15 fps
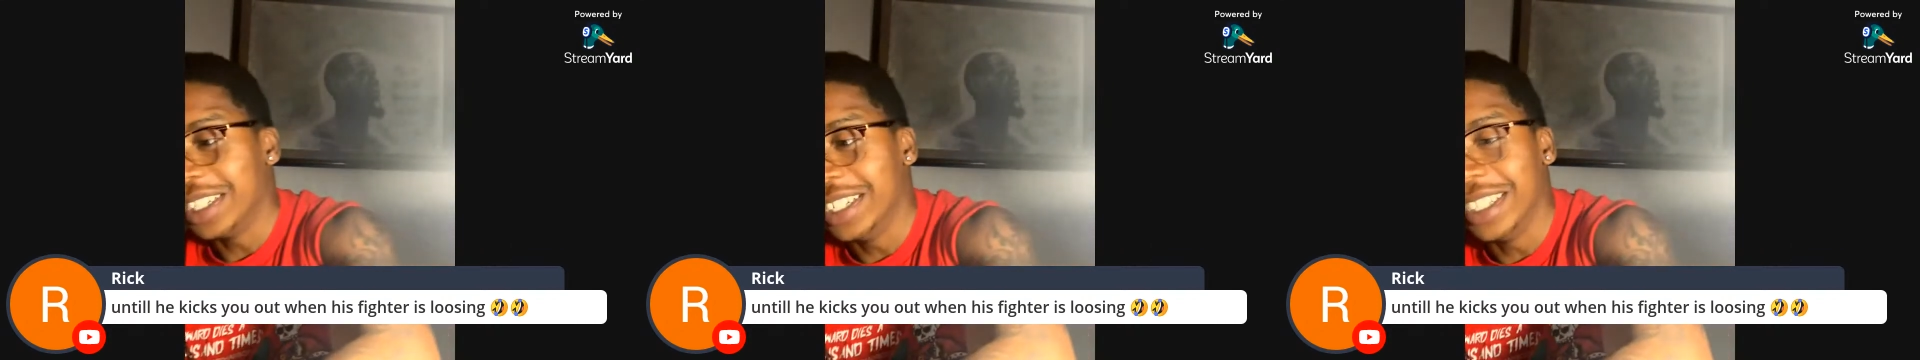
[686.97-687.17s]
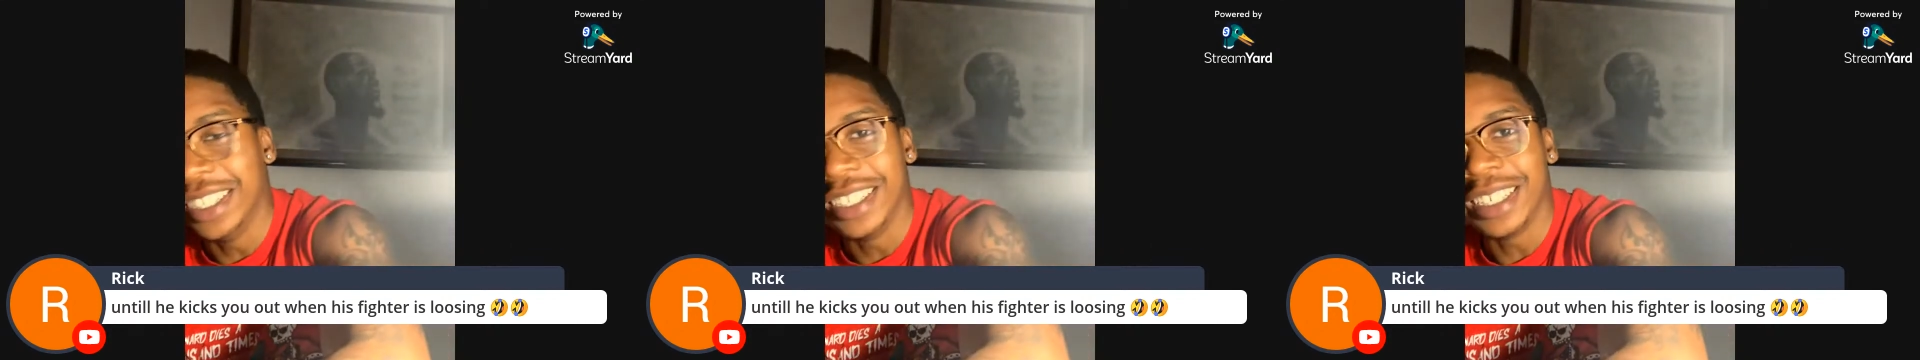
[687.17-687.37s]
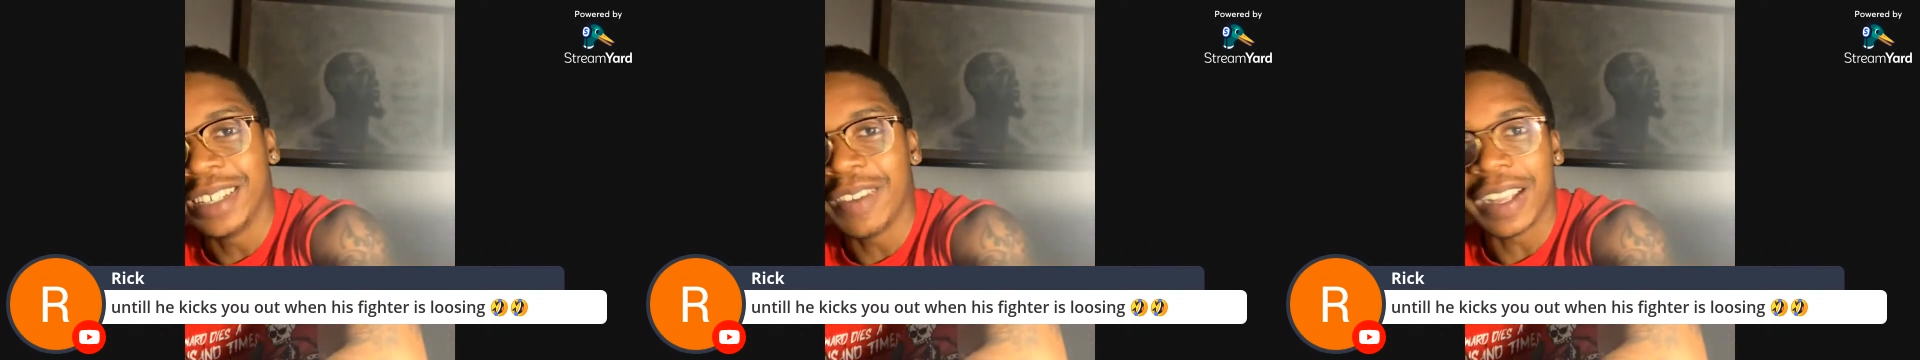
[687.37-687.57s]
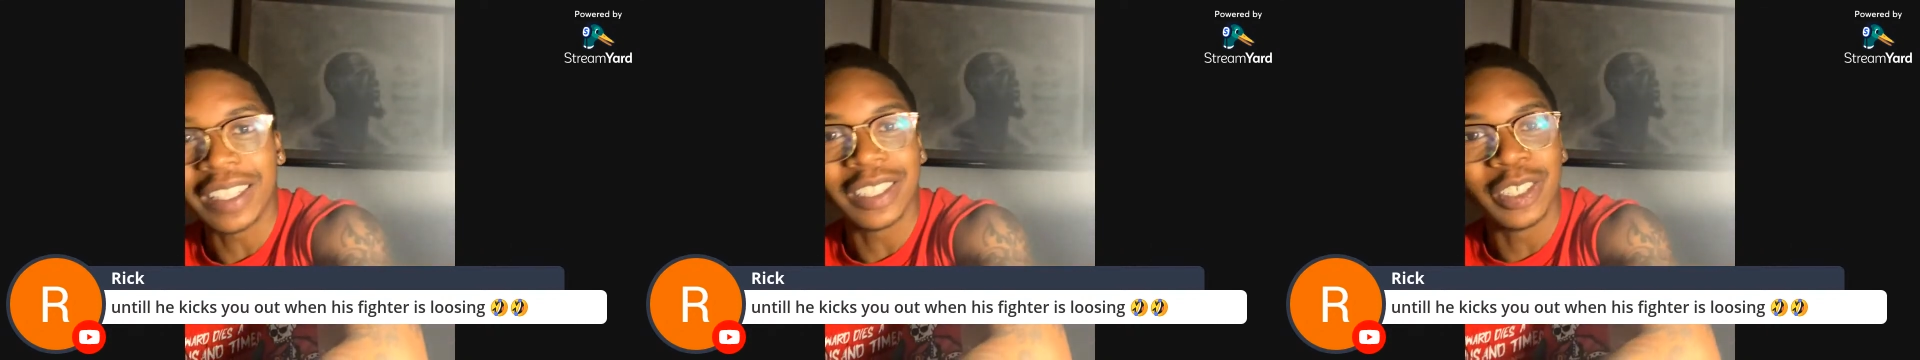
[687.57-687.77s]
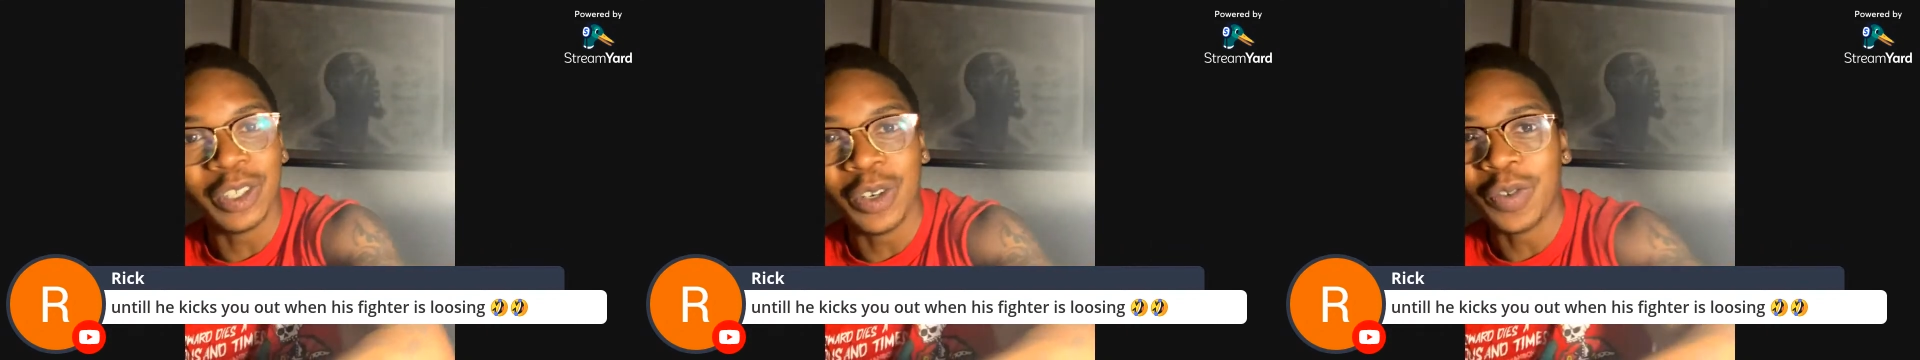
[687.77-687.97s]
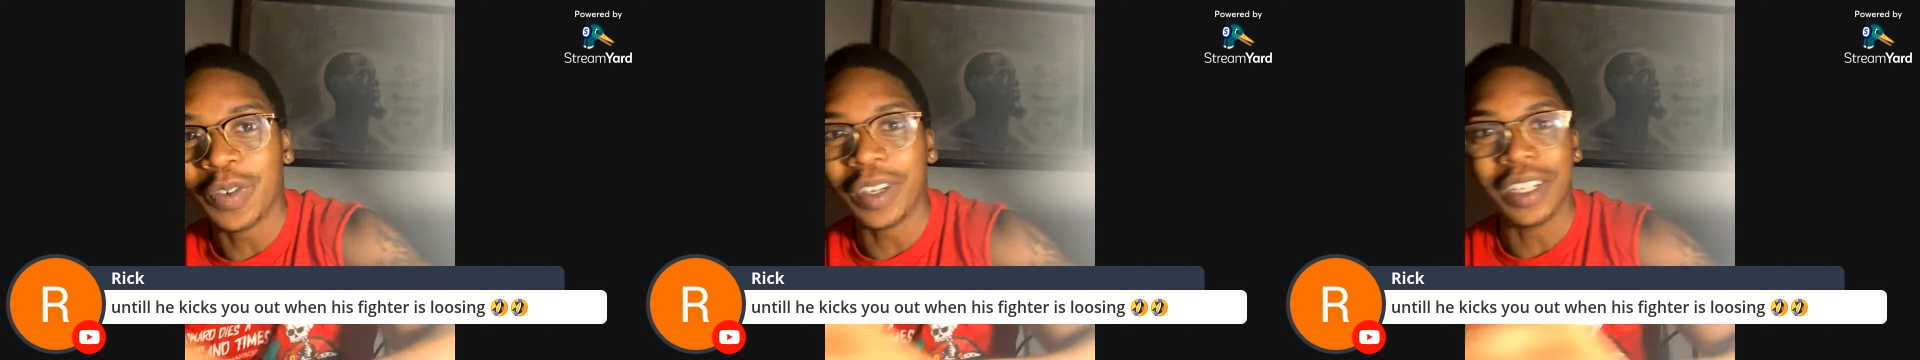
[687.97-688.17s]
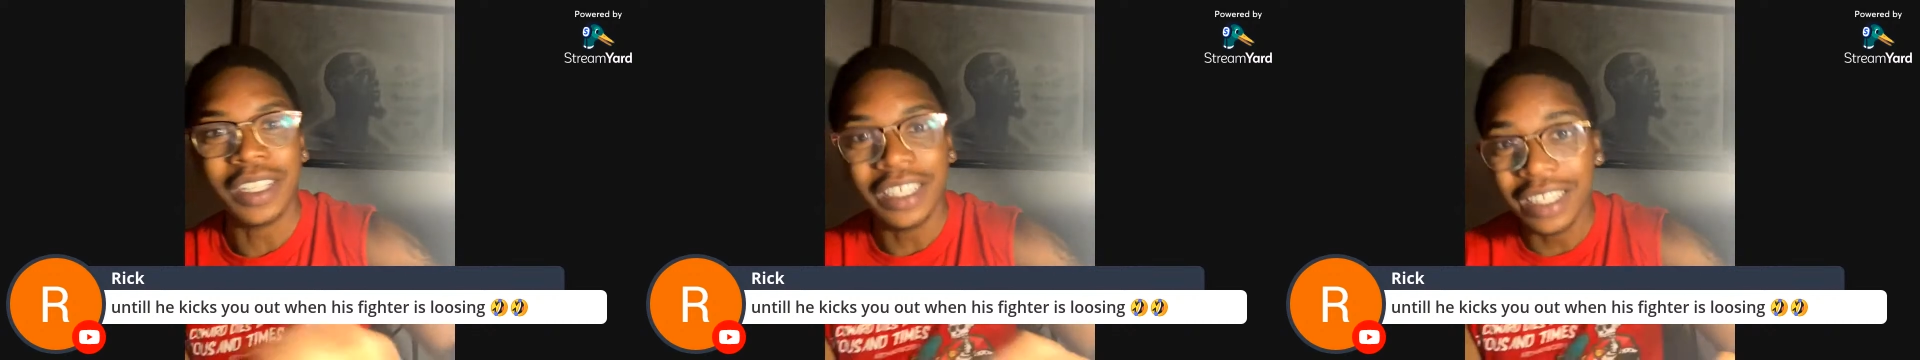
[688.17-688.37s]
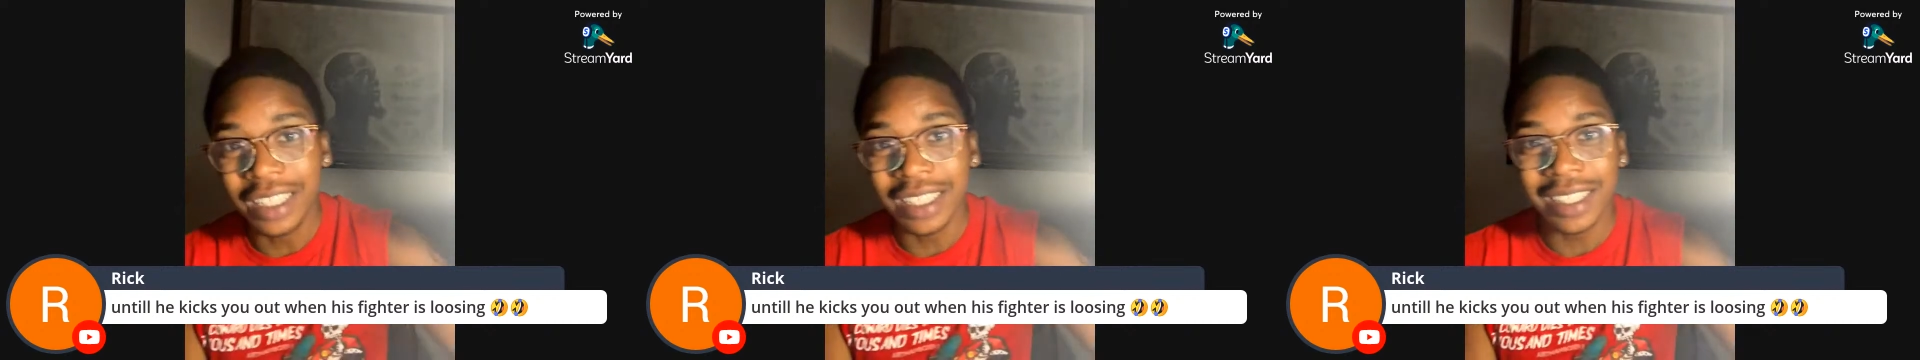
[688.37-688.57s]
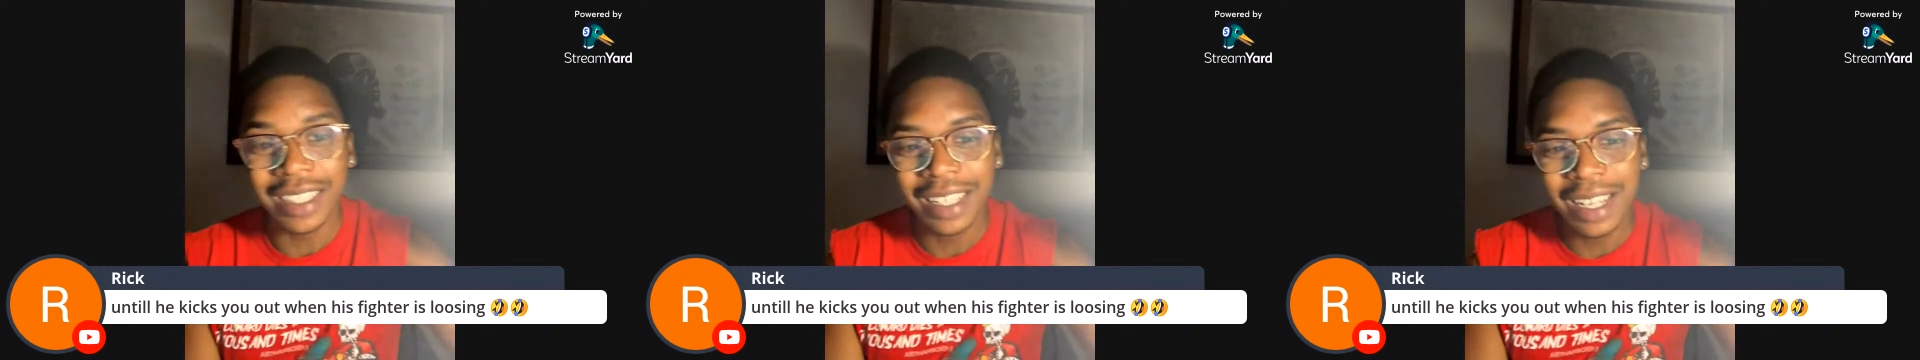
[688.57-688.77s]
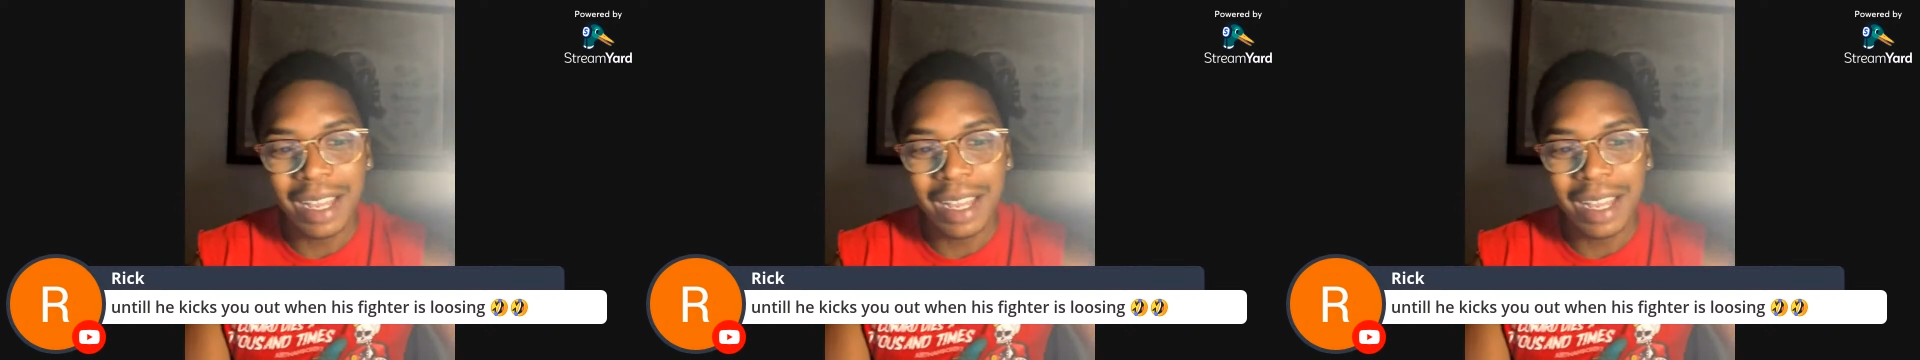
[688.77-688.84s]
hood. He about to do it for the hood.